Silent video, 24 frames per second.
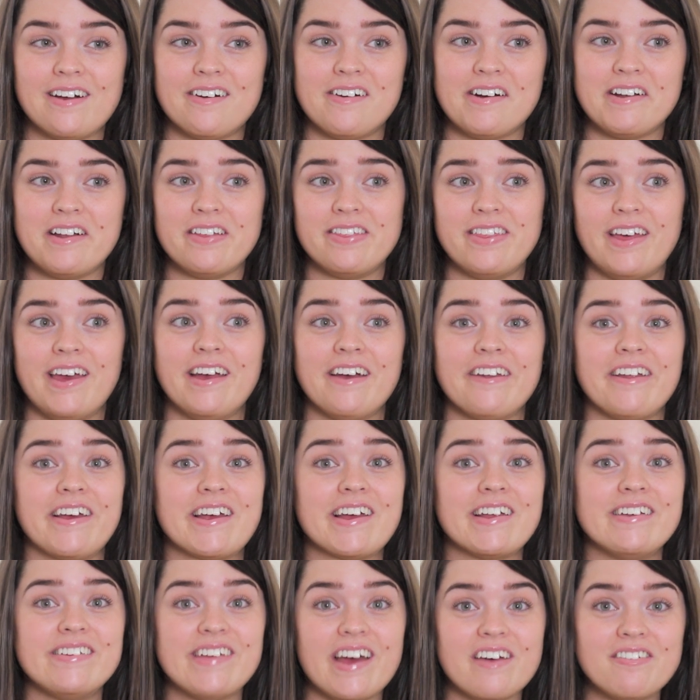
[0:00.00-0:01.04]
that kind of thing. And I
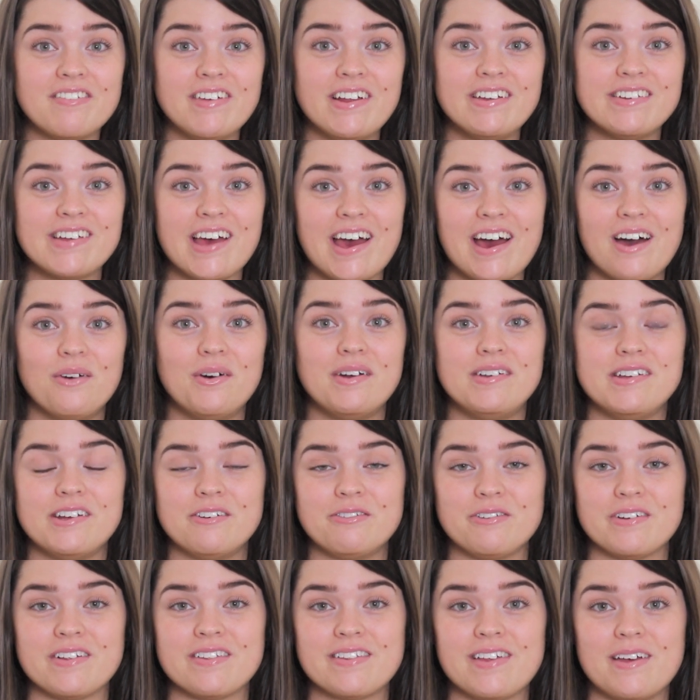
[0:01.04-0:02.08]
can definitely tell a
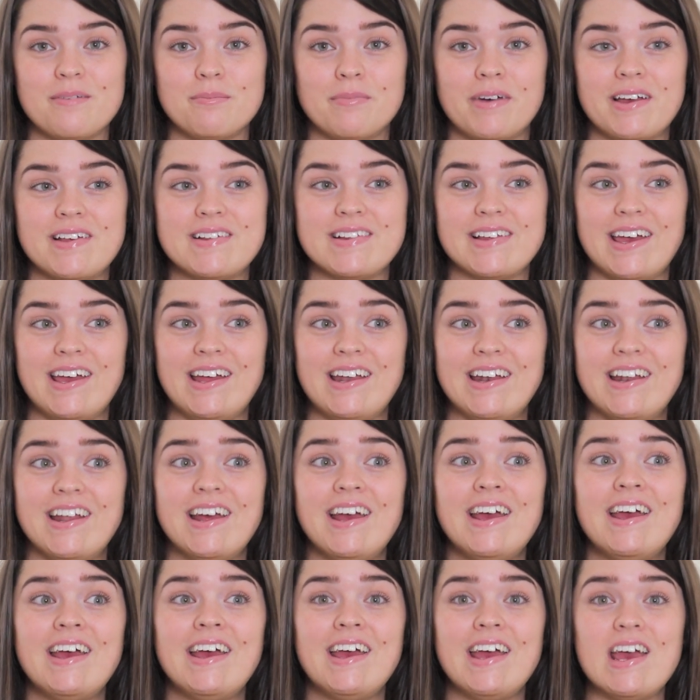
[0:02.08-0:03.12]
difference in my skin
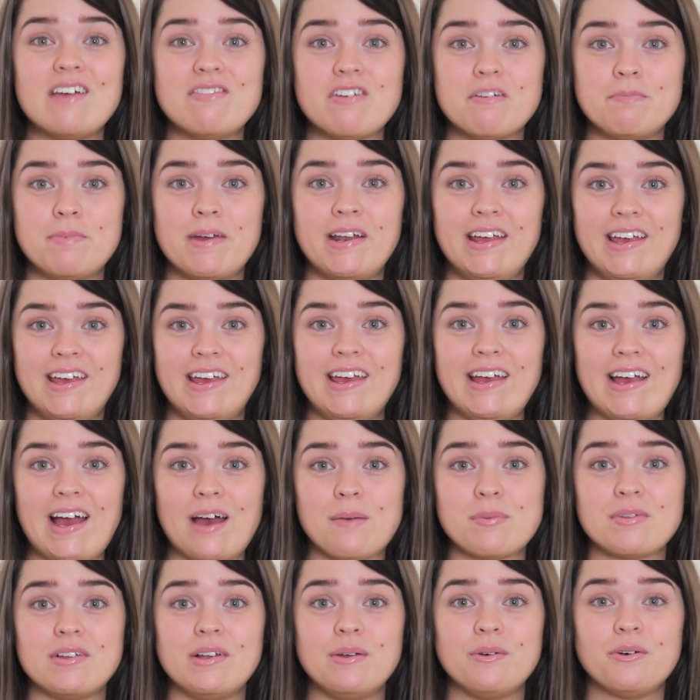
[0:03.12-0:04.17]
if I've been eating
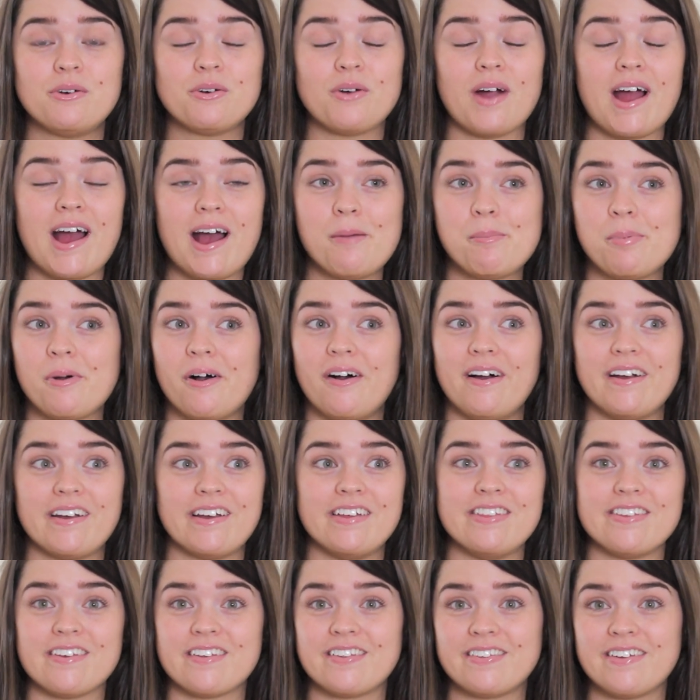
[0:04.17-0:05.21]
absolute crap. I
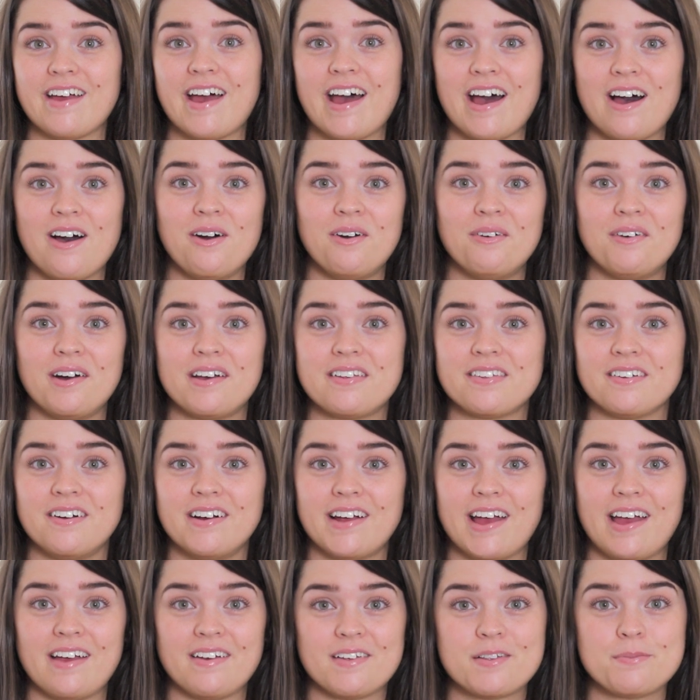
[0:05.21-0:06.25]
can just tell, I
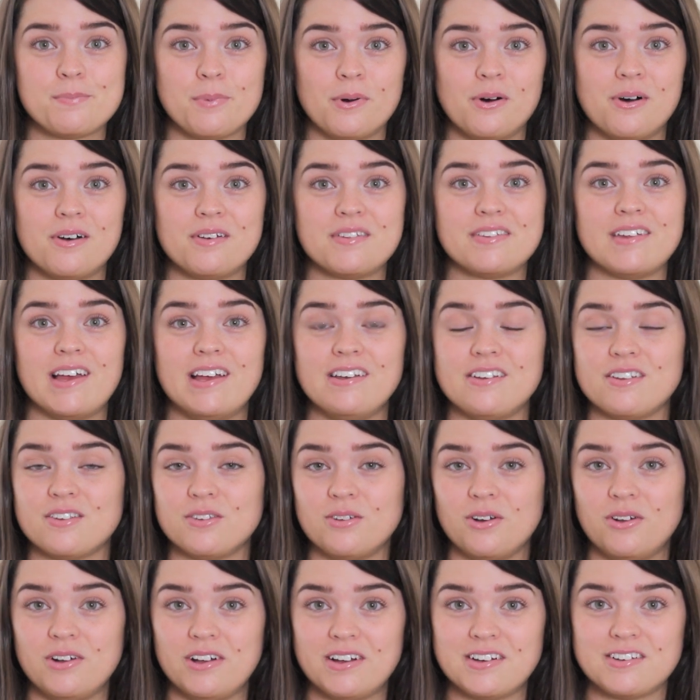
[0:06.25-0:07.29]
start getting spots, it does
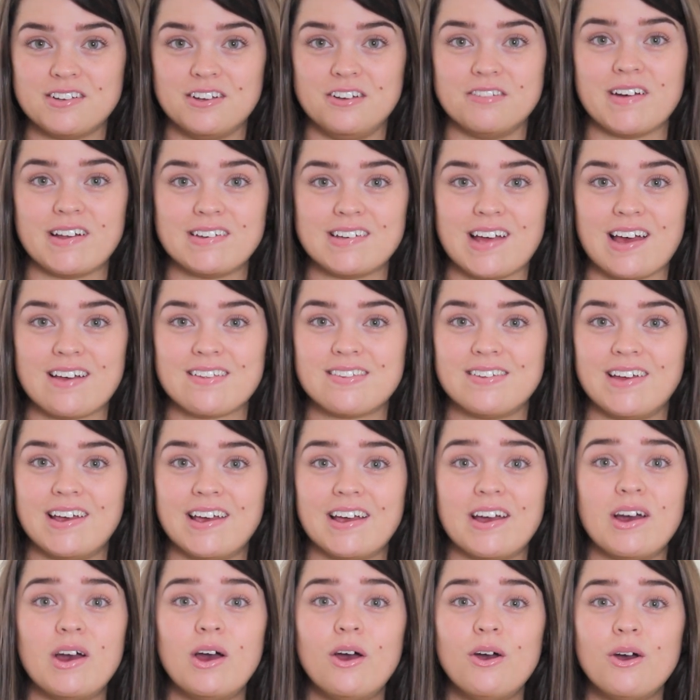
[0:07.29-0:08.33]
not look too
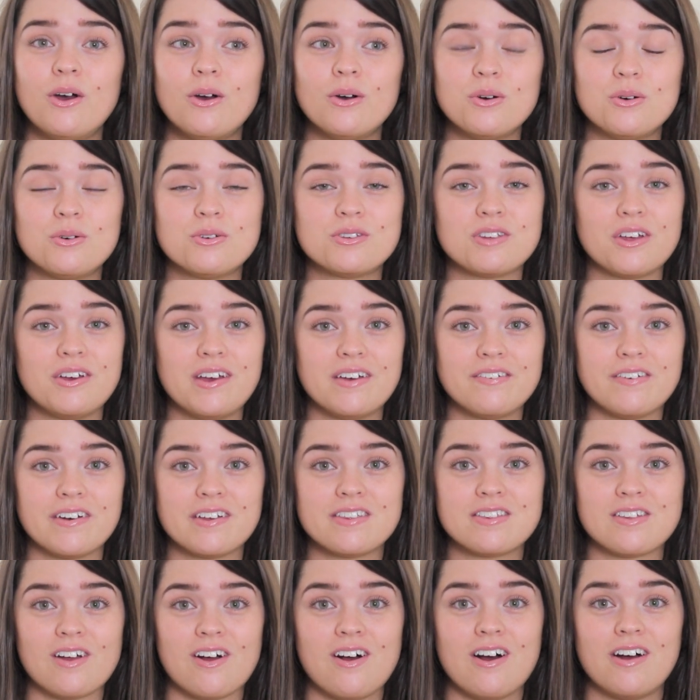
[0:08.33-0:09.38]
fantastic. Also, if I
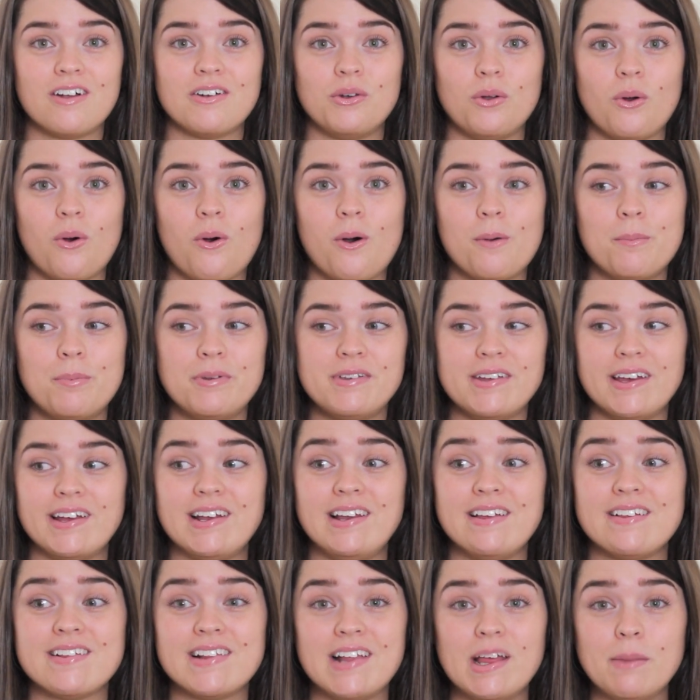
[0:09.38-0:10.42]
start not
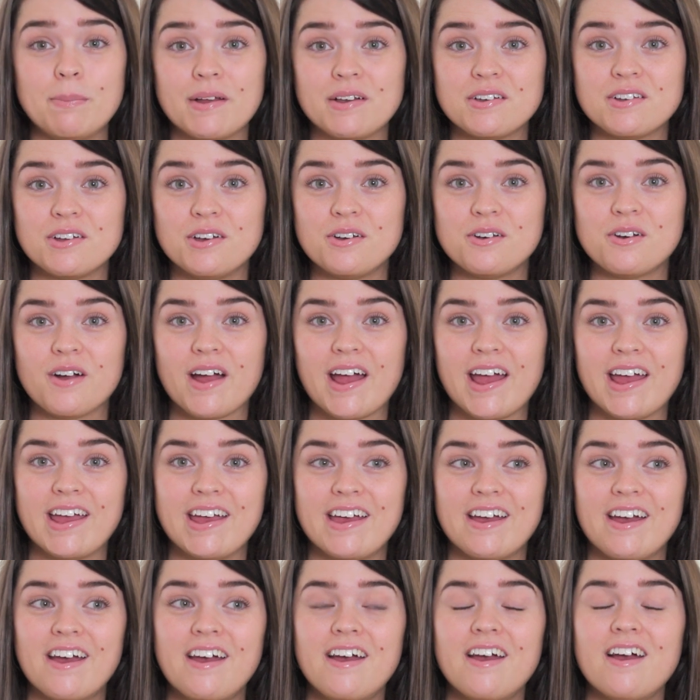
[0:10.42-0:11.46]
particularly sleeping too
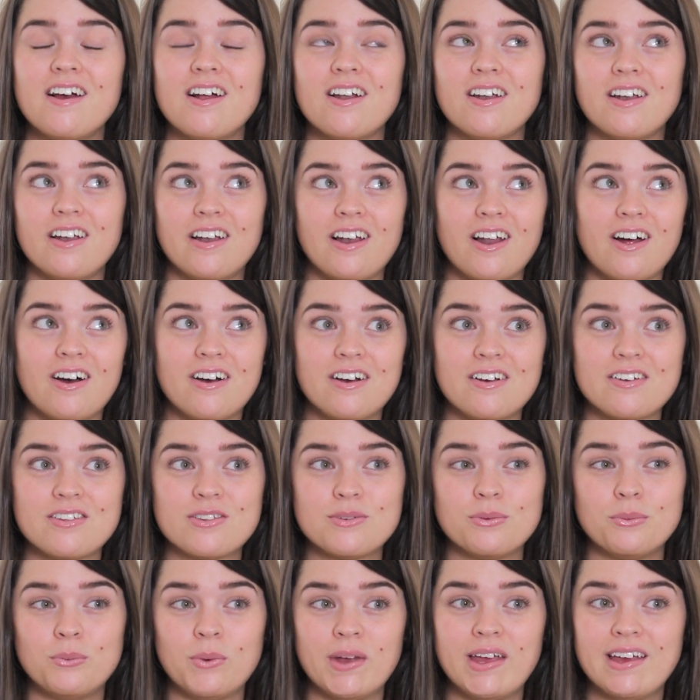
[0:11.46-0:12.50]
great,
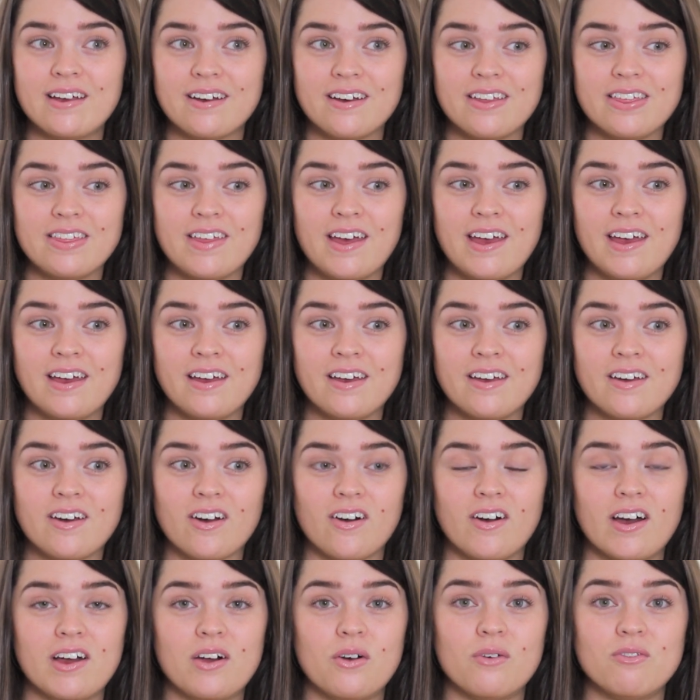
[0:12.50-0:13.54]
last week I think
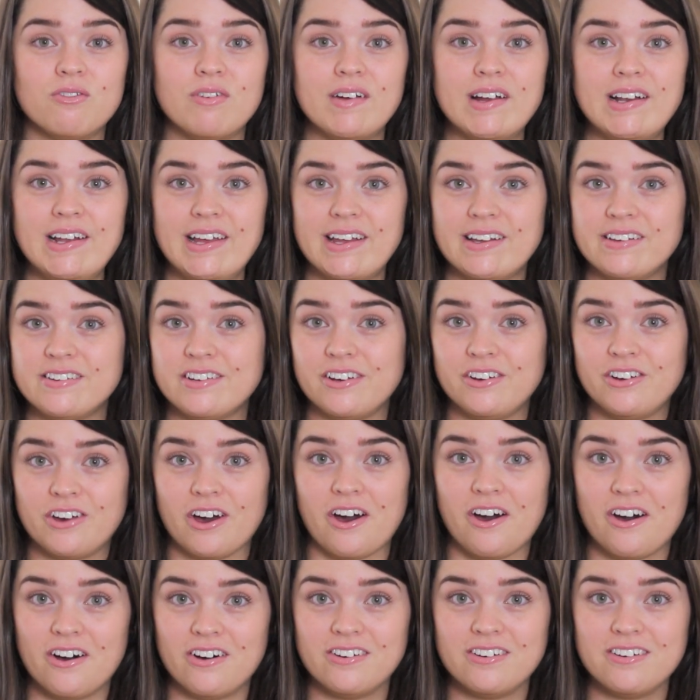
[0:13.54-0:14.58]
I got really into
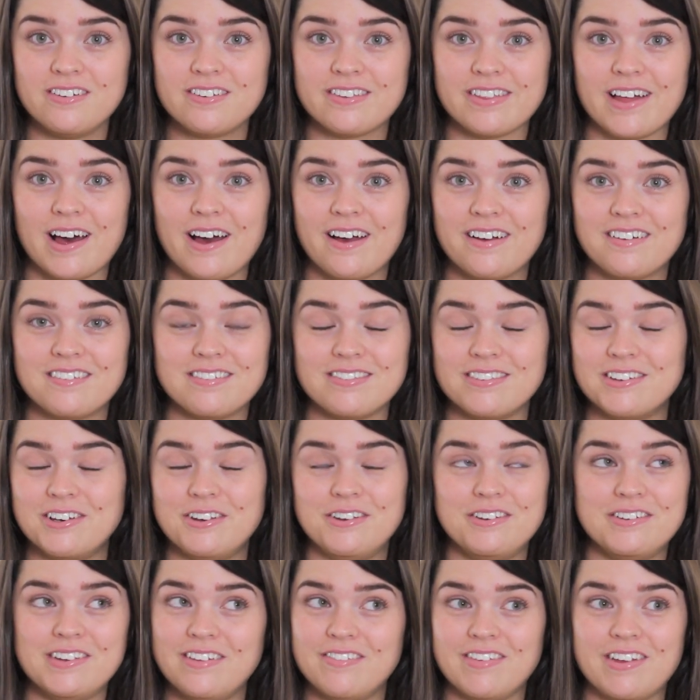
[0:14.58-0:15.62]
Girls, the
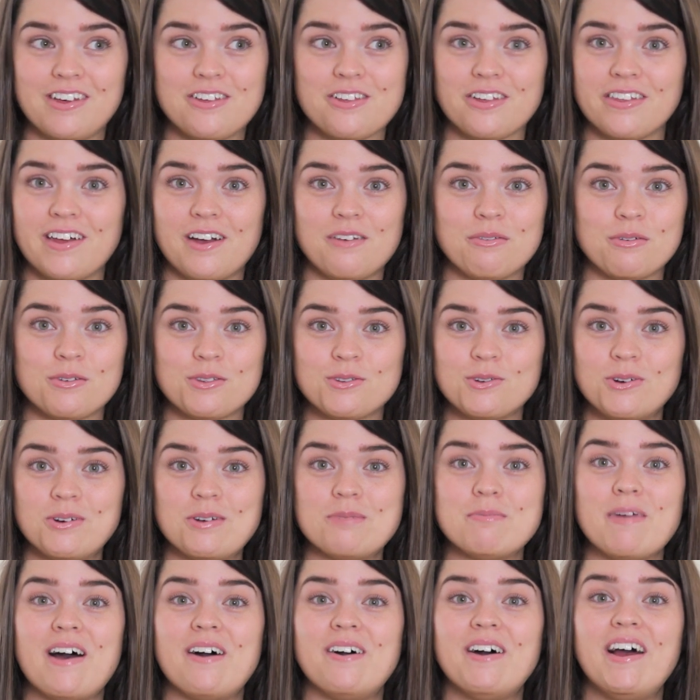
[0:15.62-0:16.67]
new TV show that everyone's
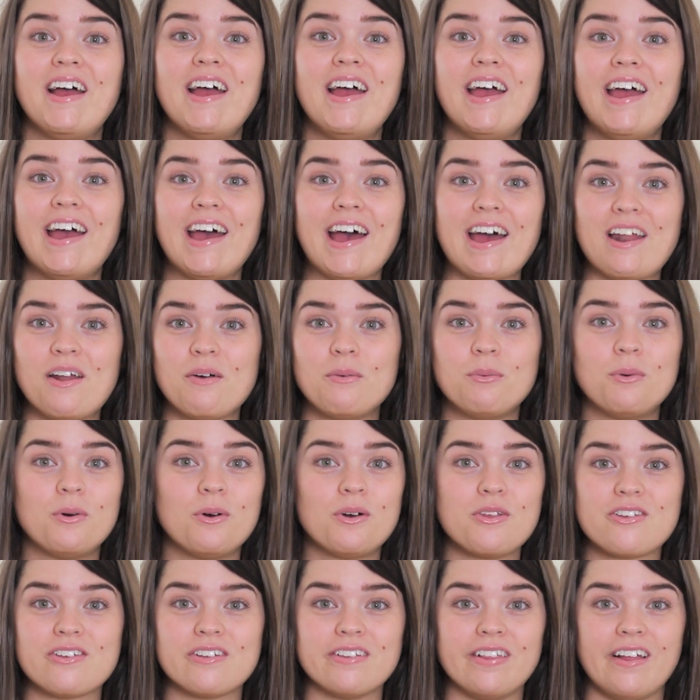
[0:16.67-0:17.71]
talking about, and I
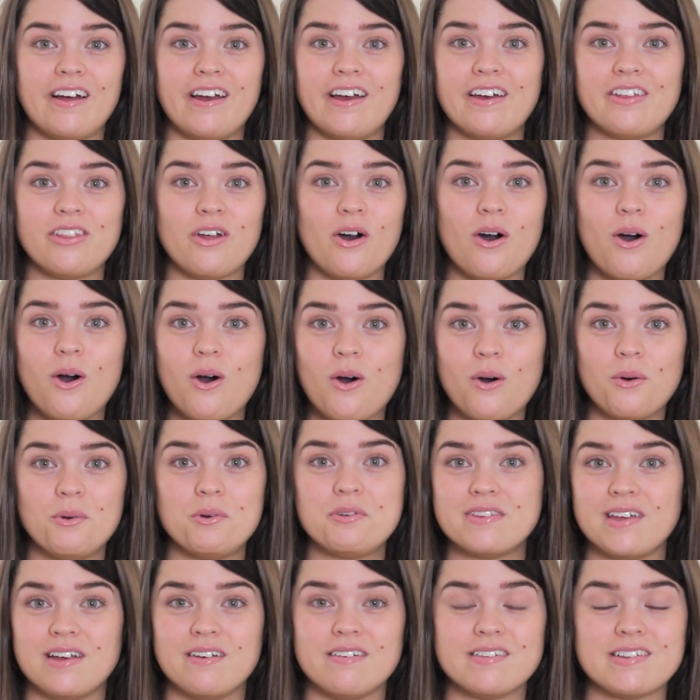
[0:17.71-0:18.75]
watched like the
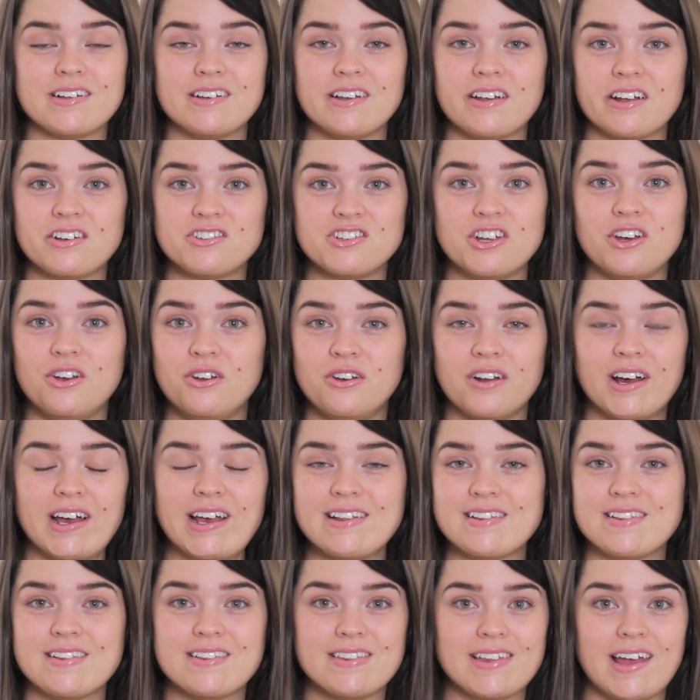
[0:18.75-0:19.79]
whole series in like 2
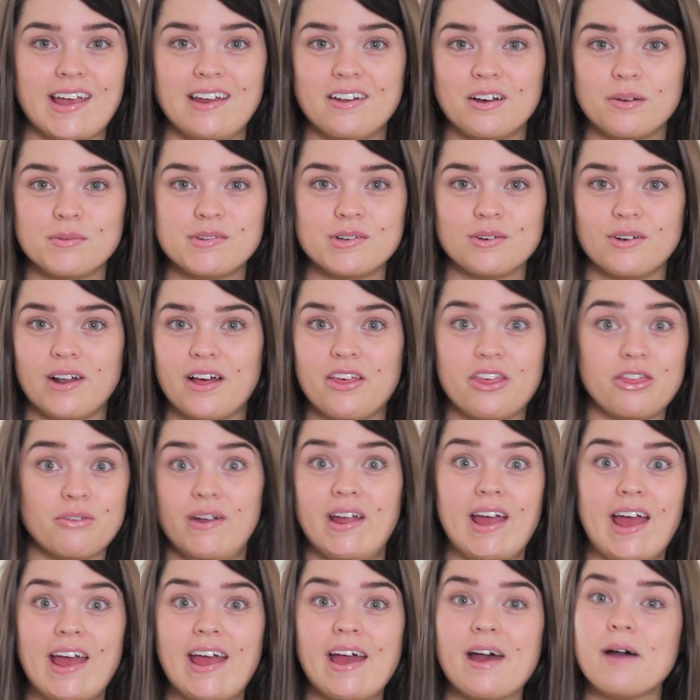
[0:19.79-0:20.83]
nights and stayed up till like
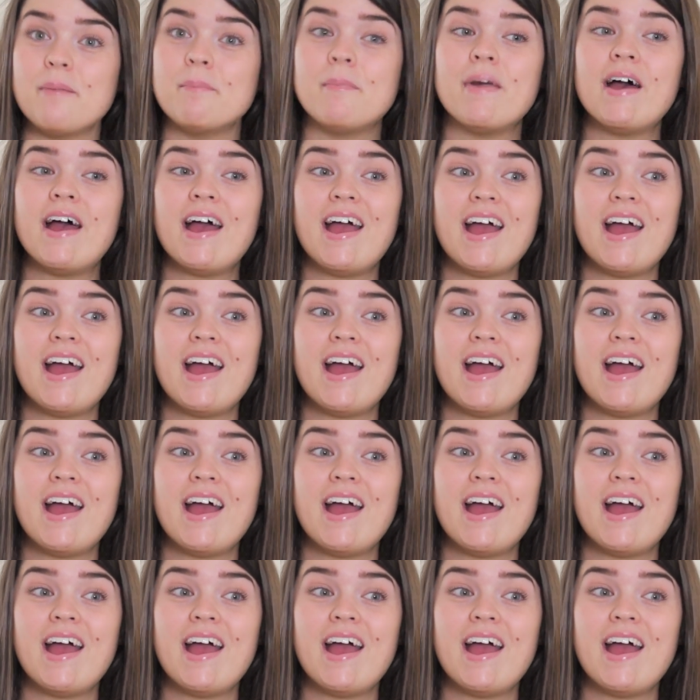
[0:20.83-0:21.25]
3 a.m.